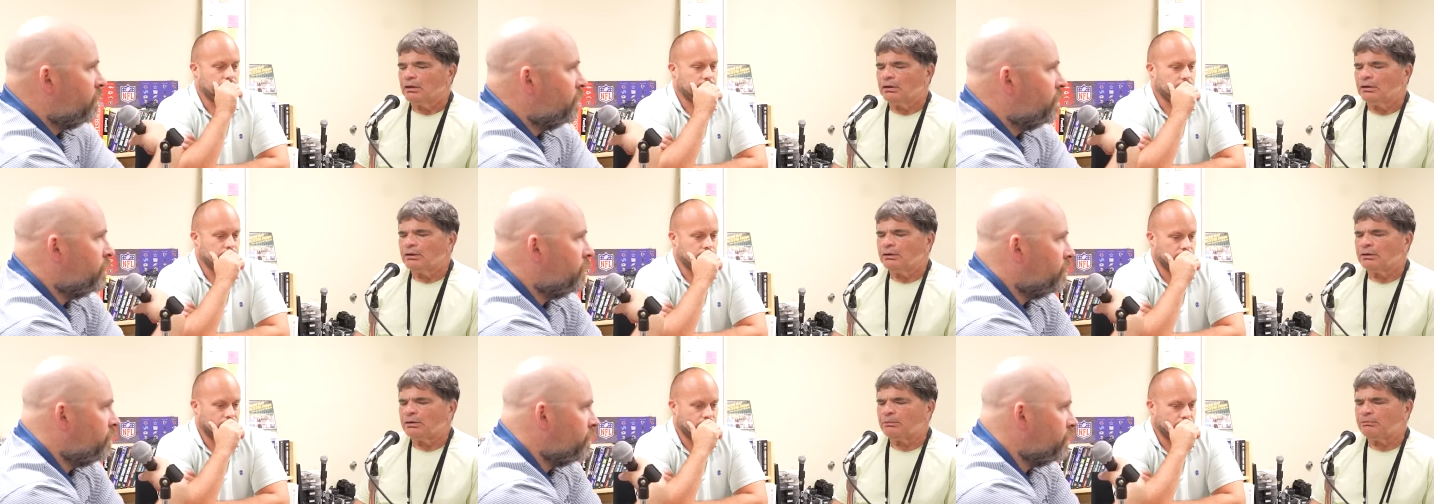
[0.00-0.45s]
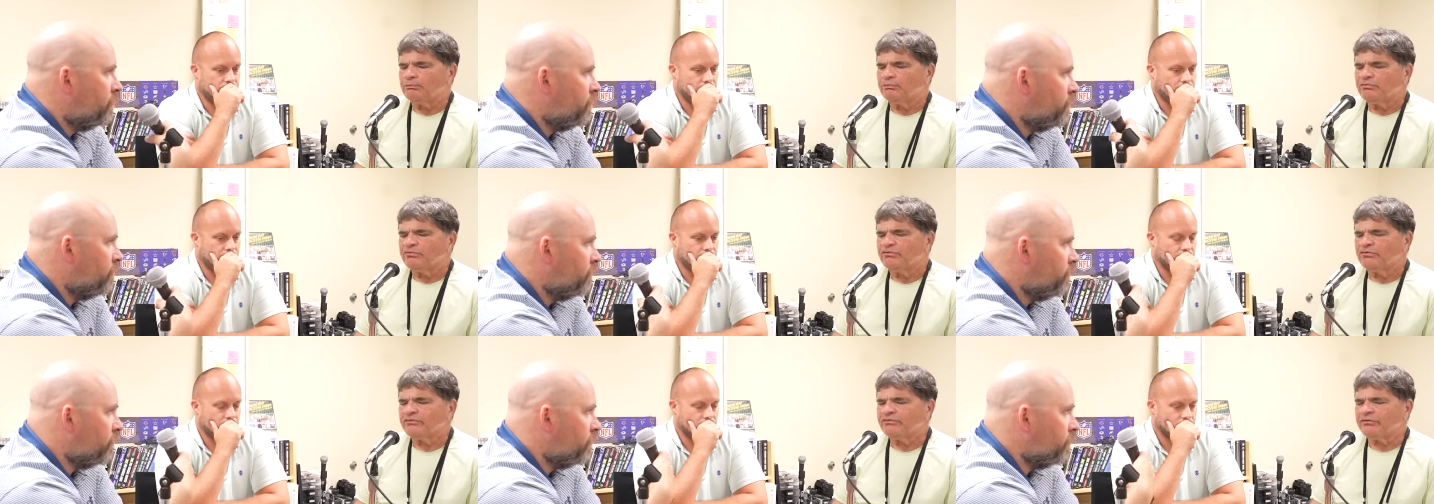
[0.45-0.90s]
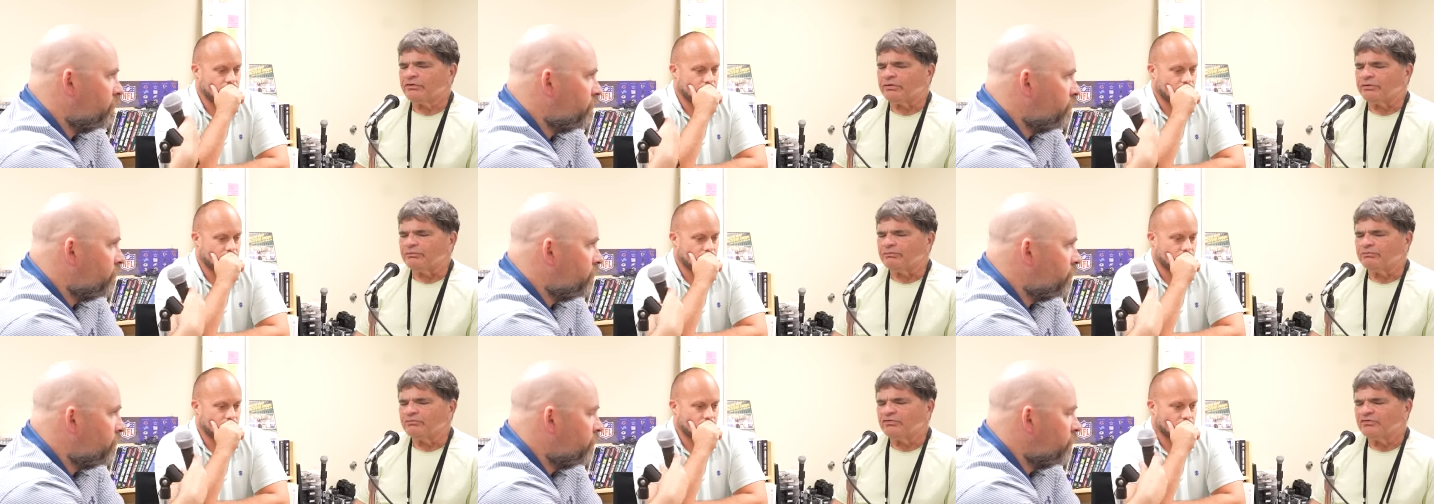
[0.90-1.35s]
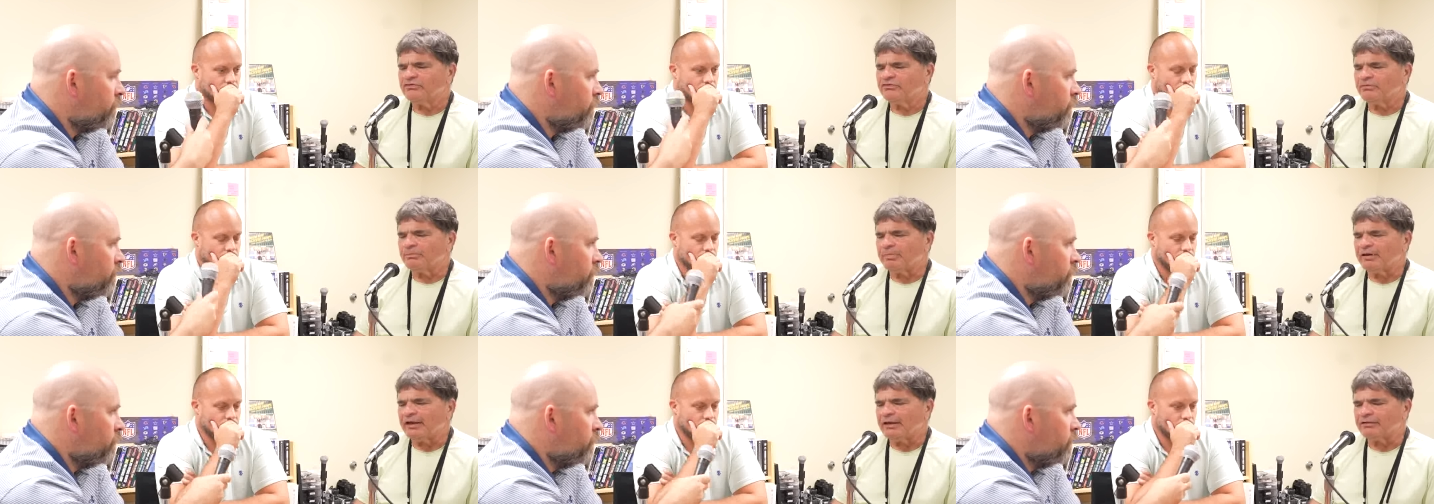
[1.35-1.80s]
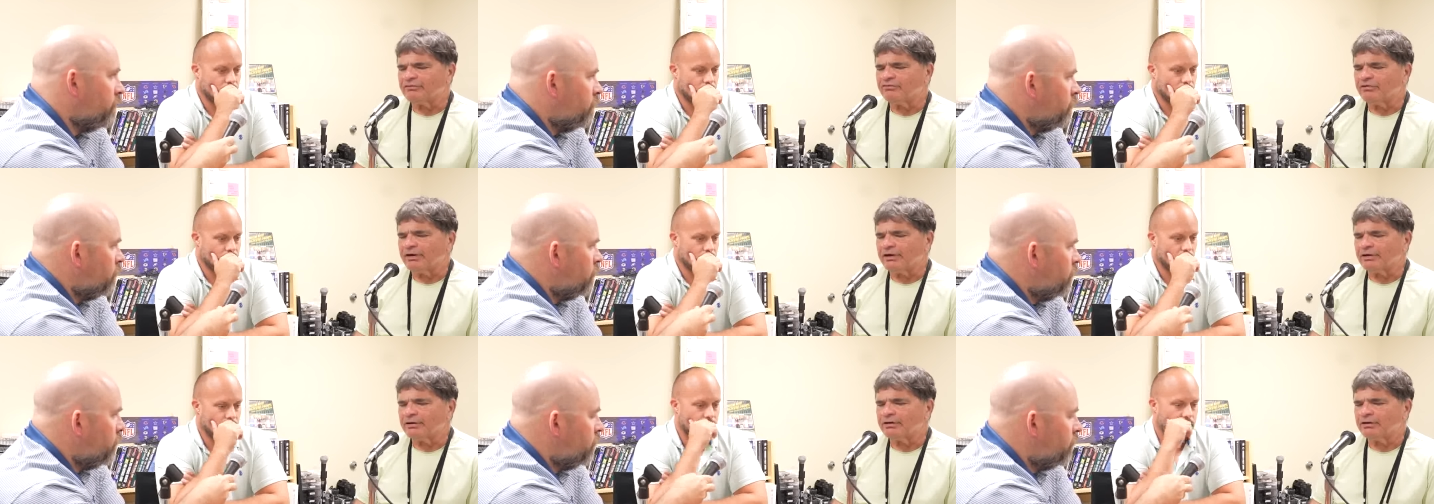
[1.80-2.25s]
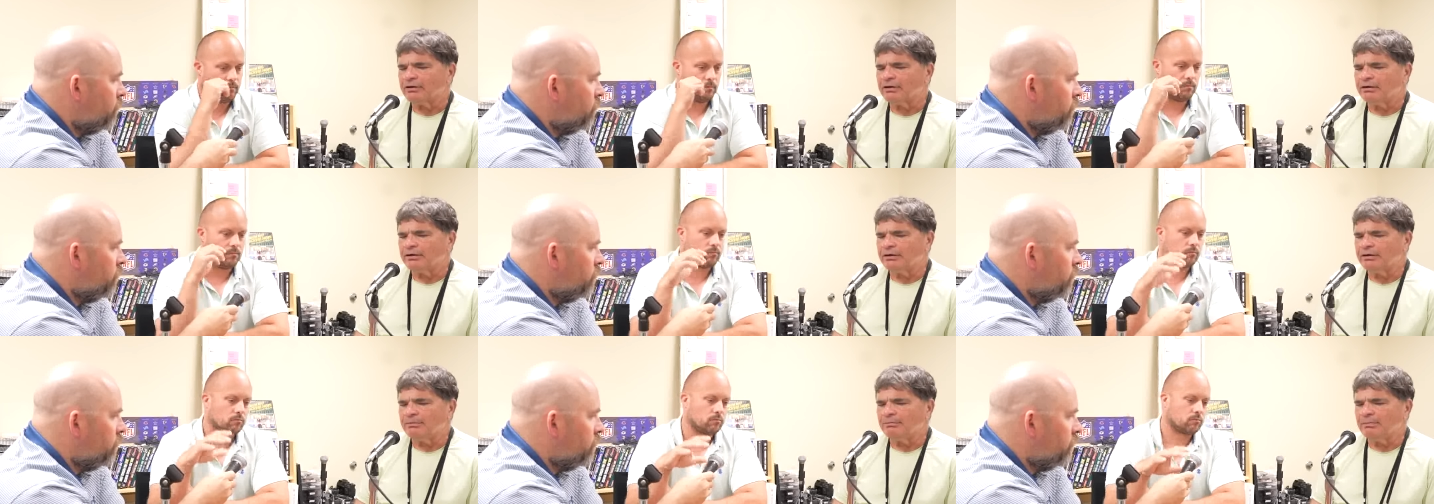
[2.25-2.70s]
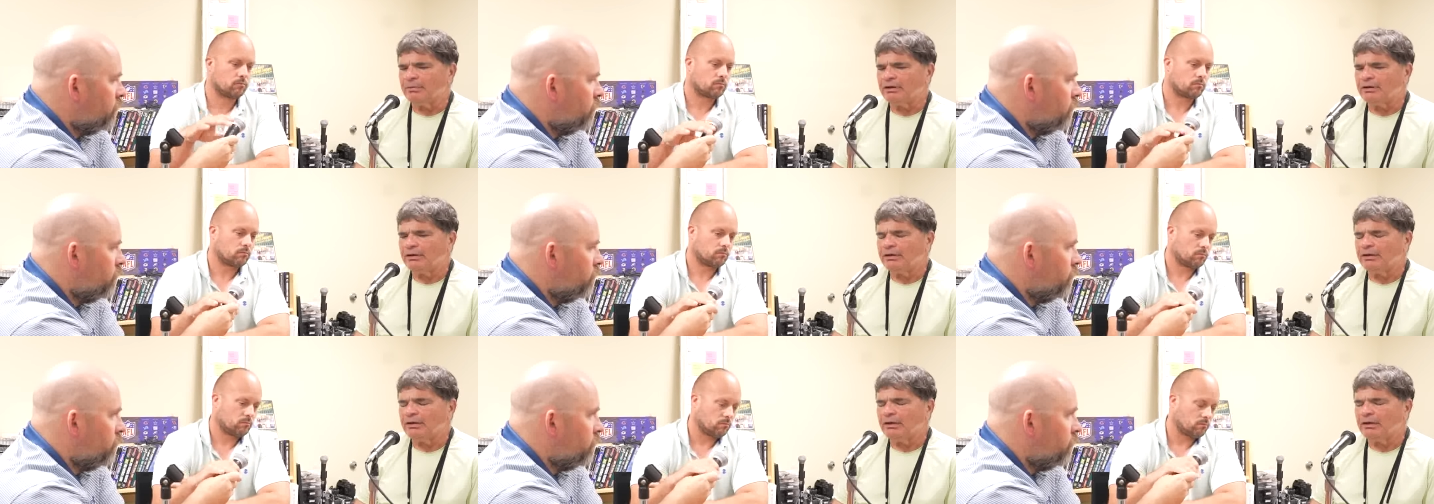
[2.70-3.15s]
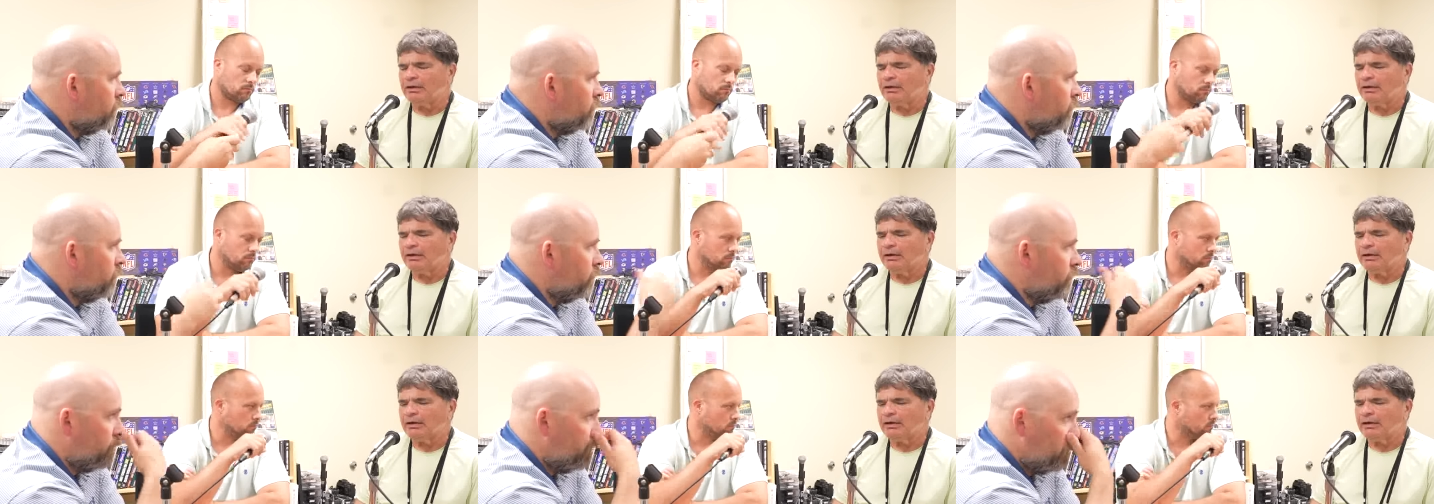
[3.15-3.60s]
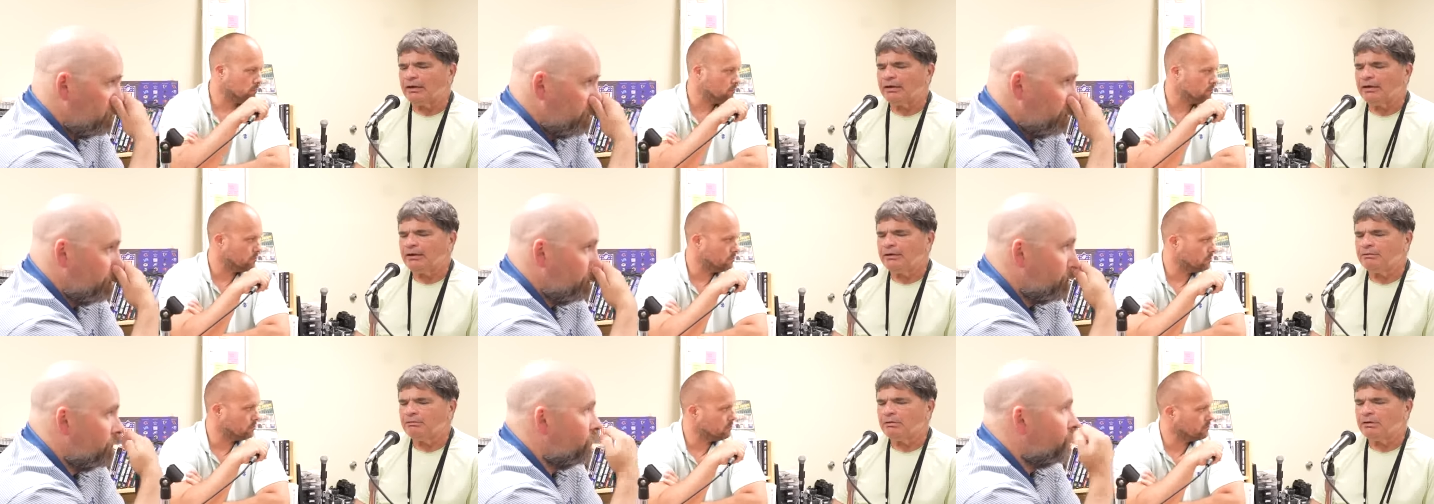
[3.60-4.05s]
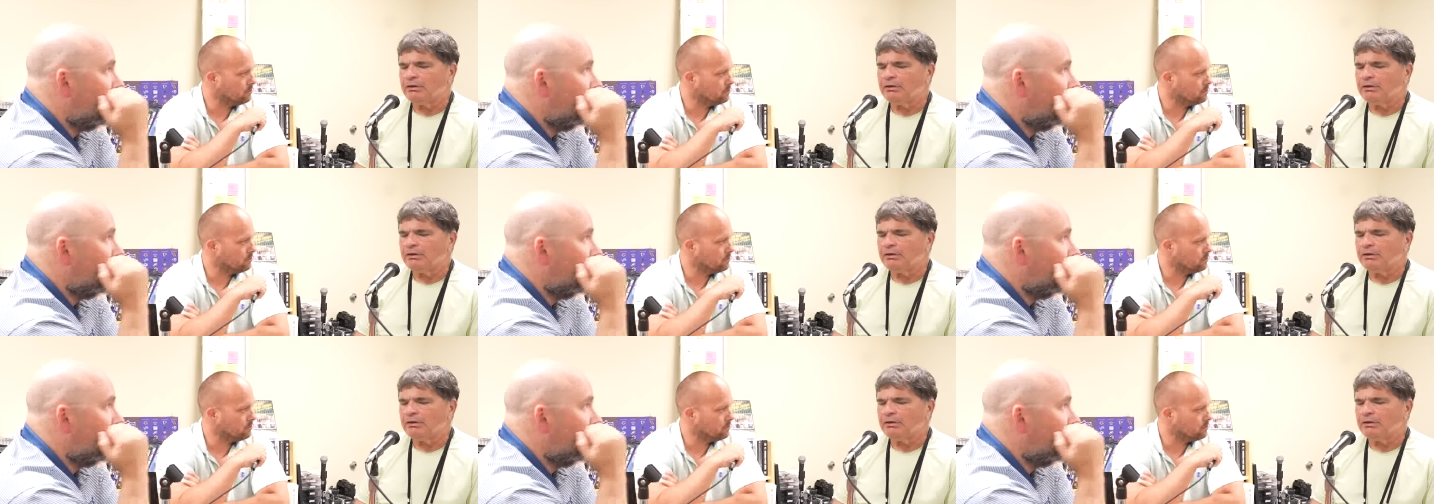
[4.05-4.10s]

Speaker 1: Um, just to just to backtrack, um, I